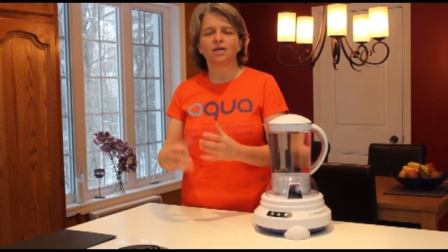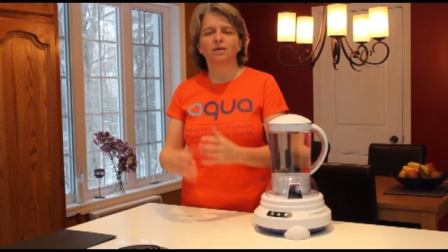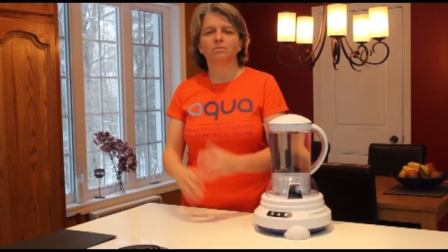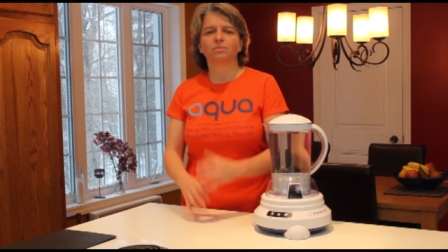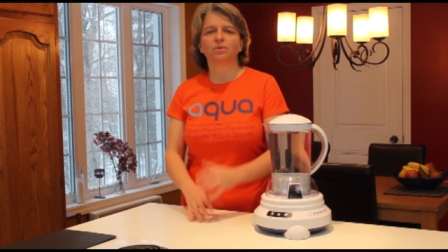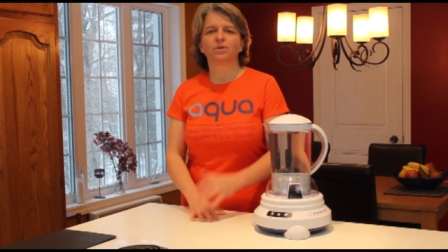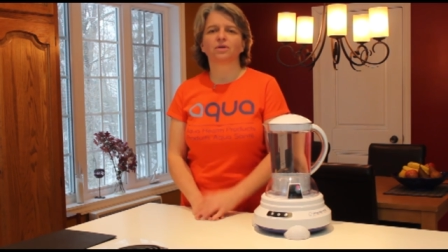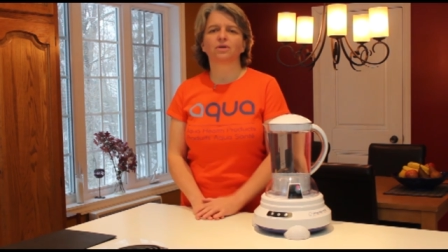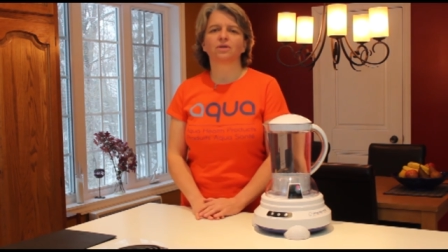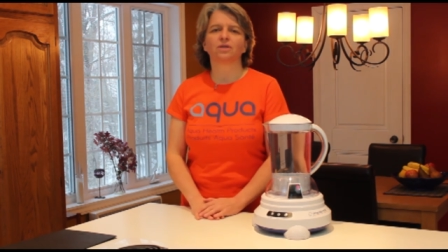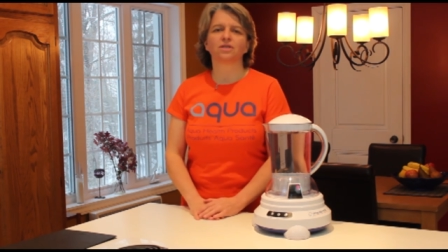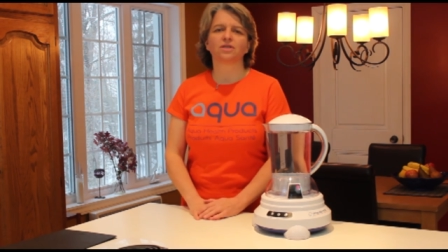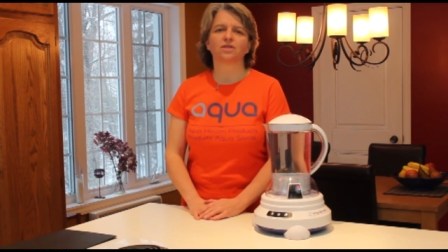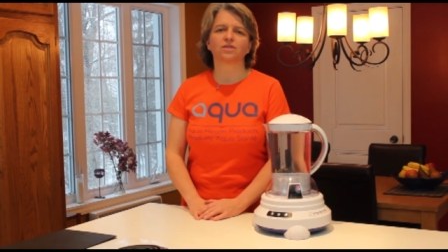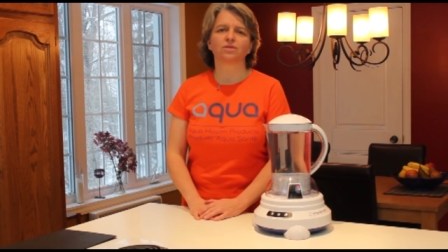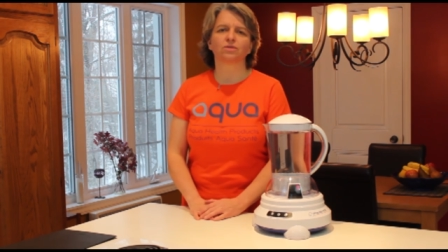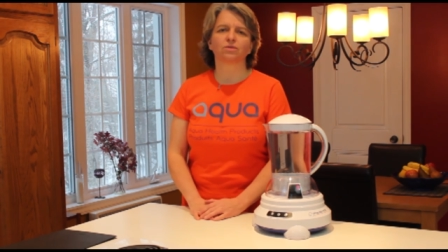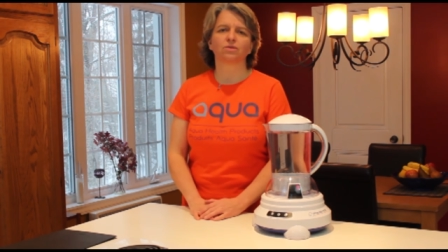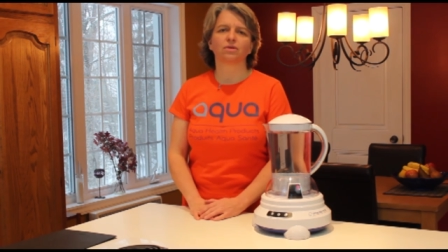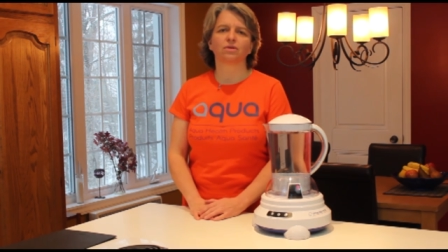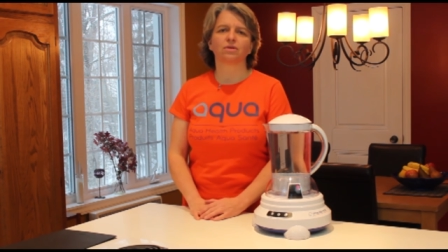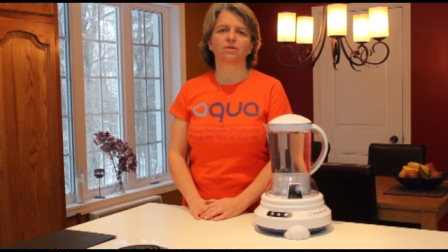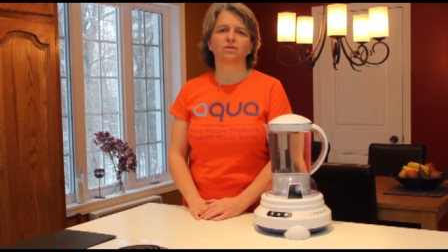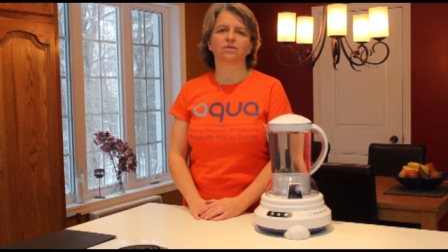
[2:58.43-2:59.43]
put on a
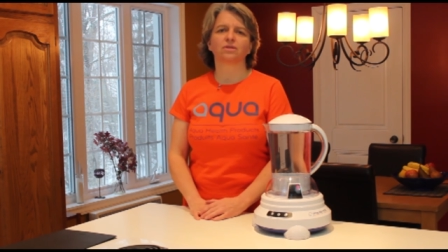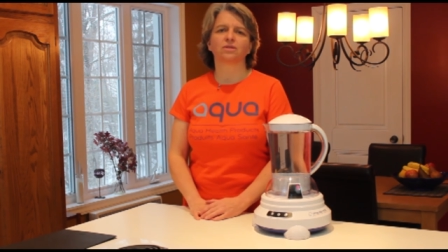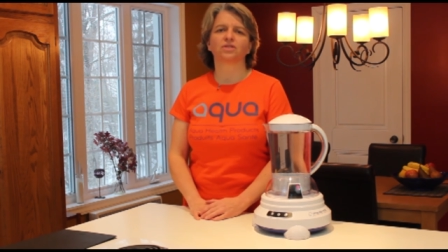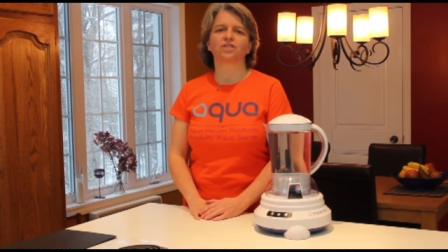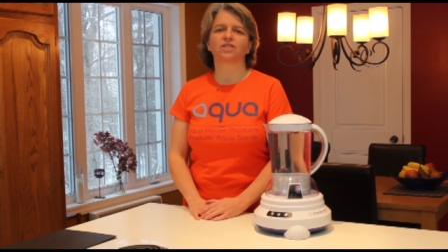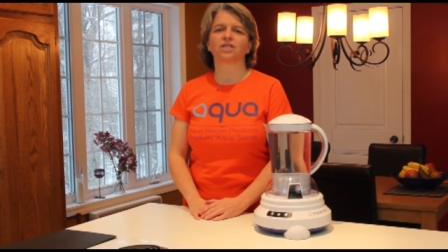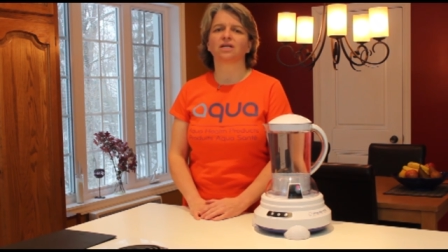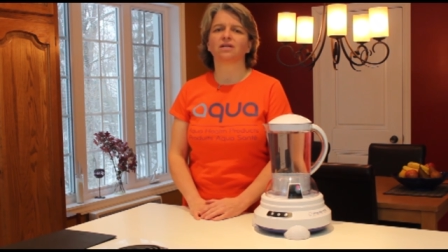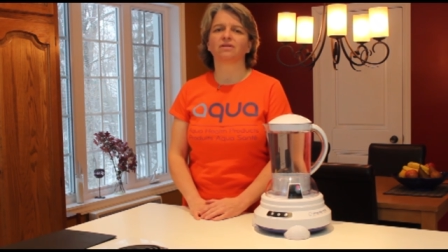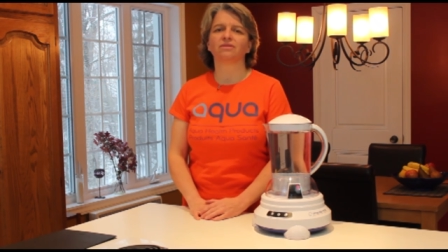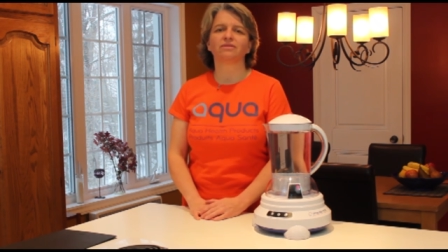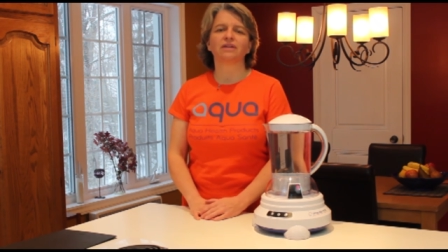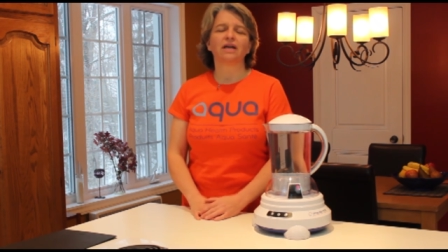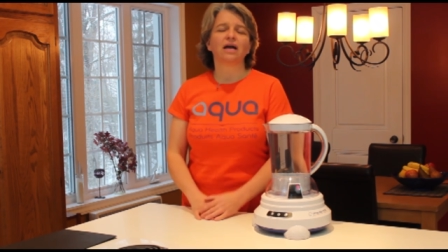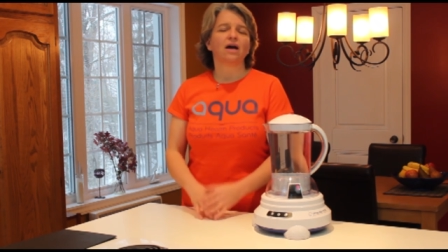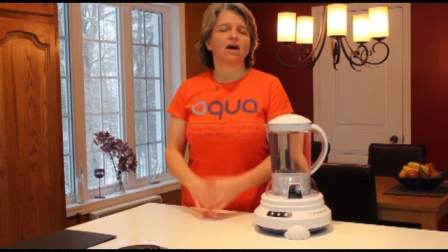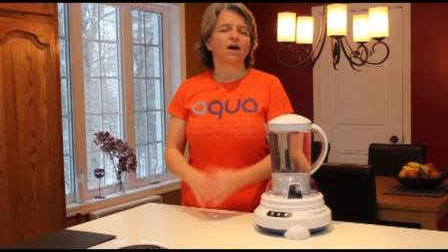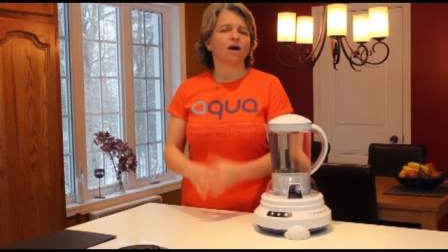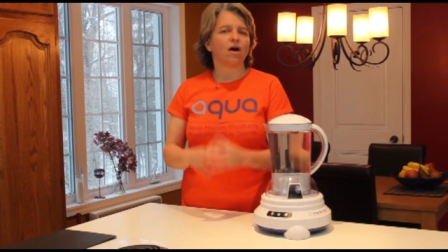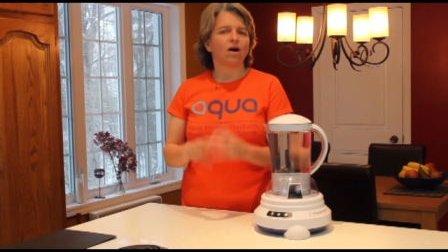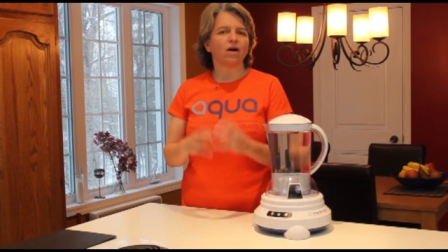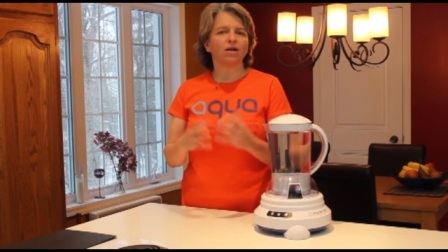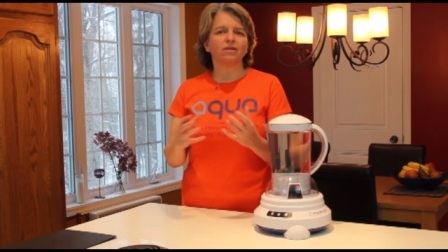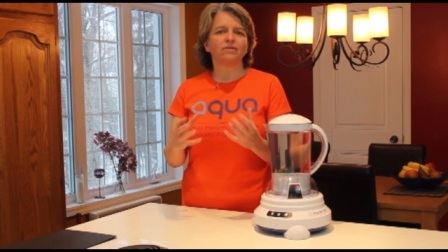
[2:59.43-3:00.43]
store shelf.
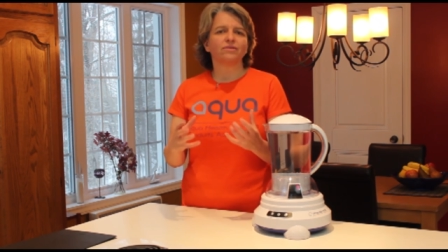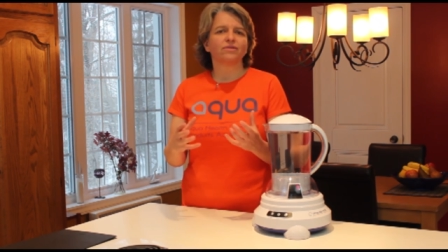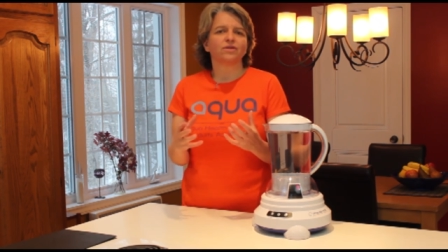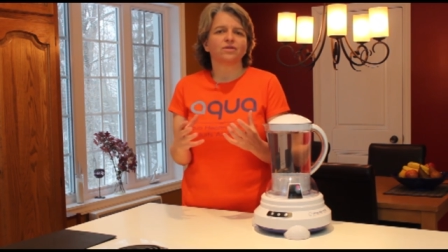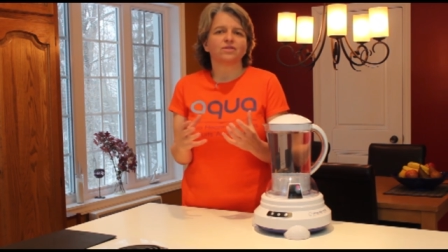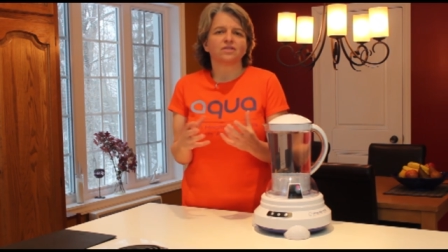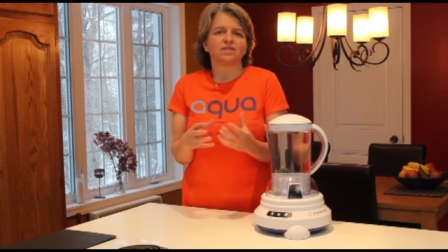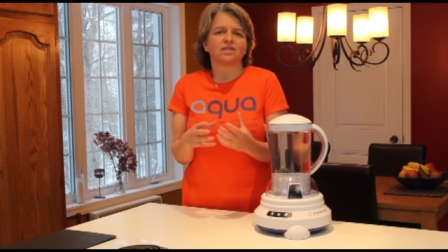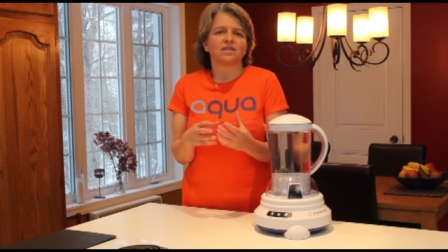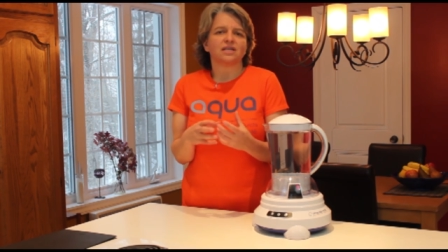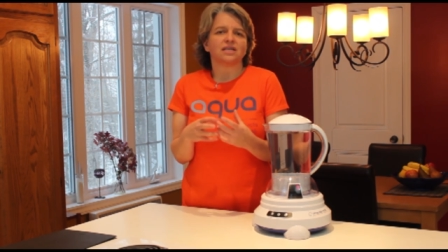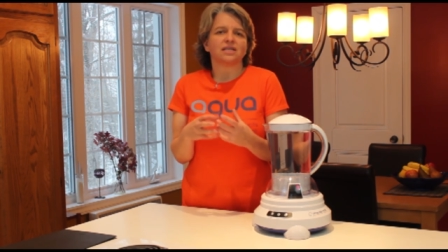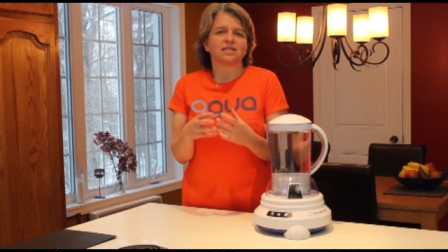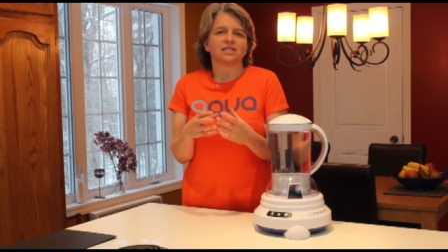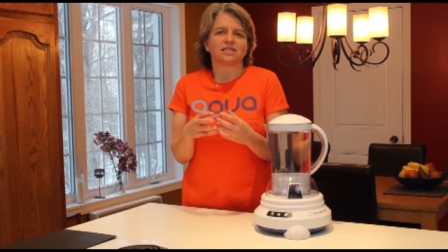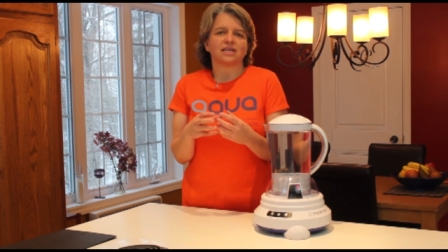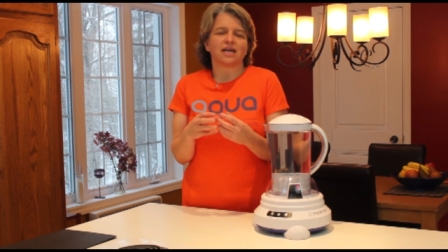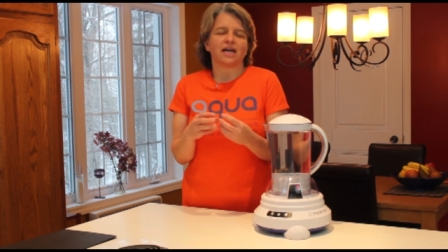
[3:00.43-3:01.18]
All of those things